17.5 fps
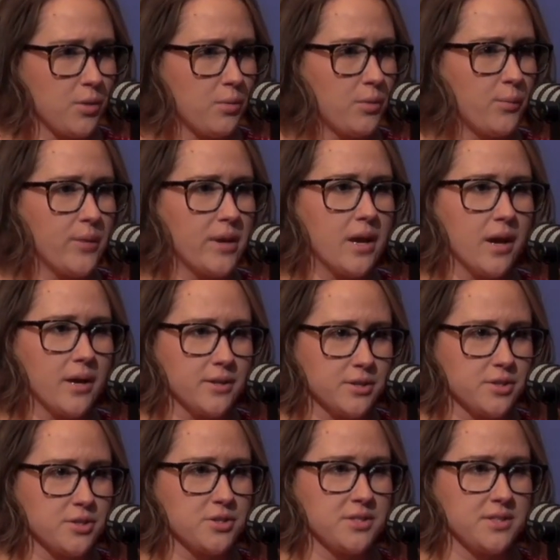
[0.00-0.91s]
when we
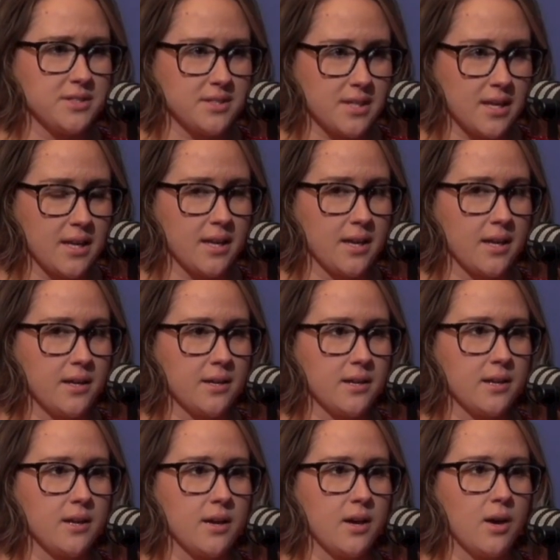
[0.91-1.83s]

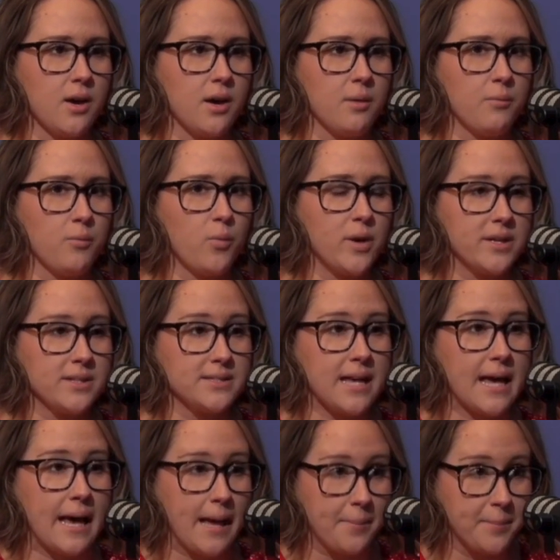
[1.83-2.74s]
understand what is
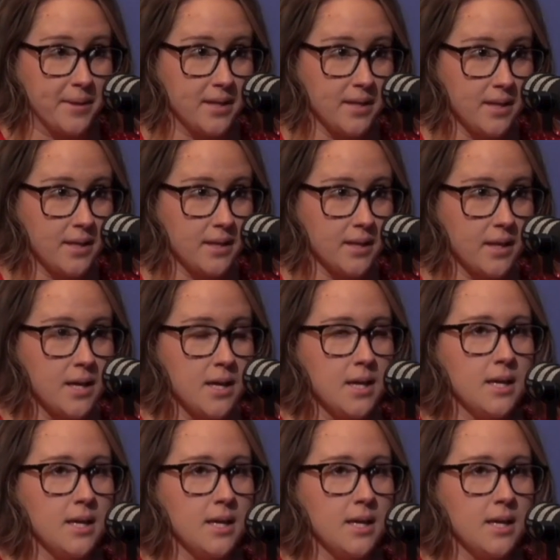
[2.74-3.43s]
happening,